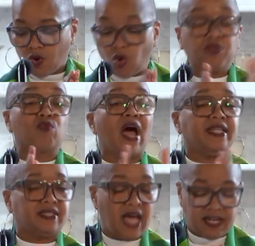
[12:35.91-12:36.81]
on the
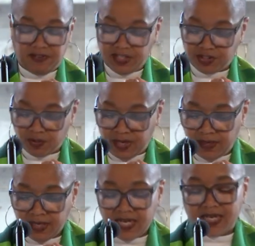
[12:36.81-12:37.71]
right side of
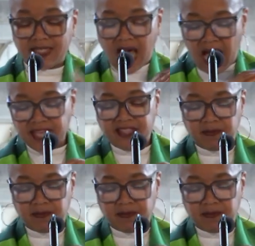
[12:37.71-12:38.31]
history aligned